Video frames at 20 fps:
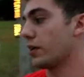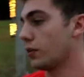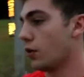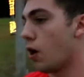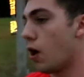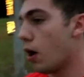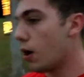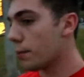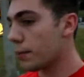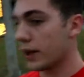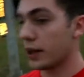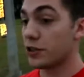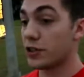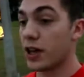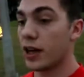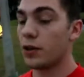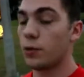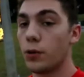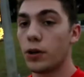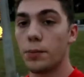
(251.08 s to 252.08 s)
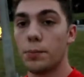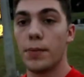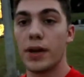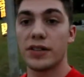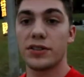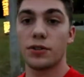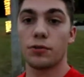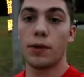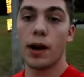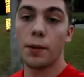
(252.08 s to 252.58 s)
long, but I just kind of want to
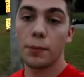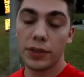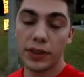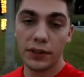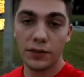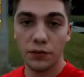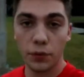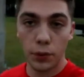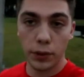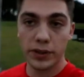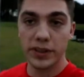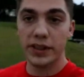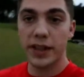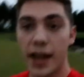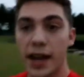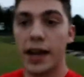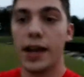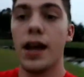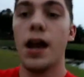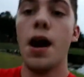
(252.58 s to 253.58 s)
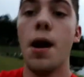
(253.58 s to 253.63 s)
mess around with it for today.